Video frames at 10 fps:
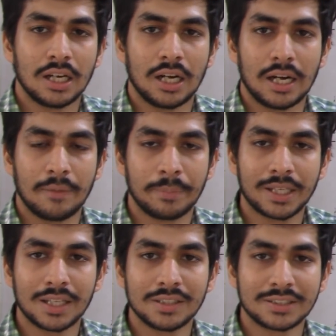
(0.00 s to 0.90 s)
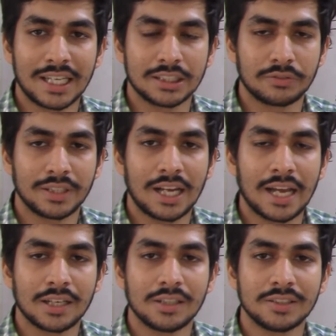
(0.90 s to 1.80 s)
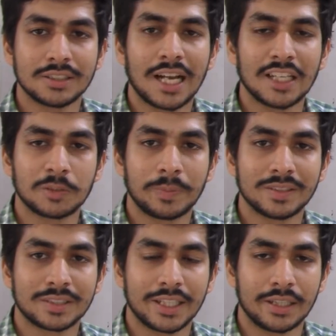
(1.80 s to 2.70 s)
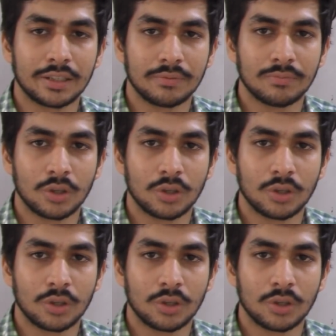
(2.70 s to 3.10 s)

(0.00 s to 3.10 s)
uh, bigger in size, when iron is in high spin state,